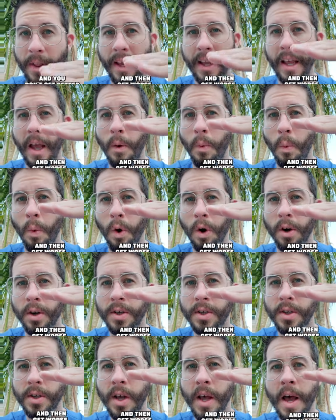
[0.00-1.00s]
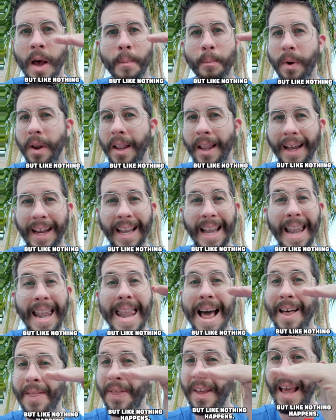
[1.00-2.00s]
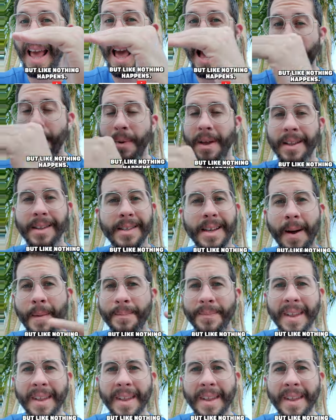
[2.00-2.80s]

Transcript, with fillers: then get worse, but like nothing happens,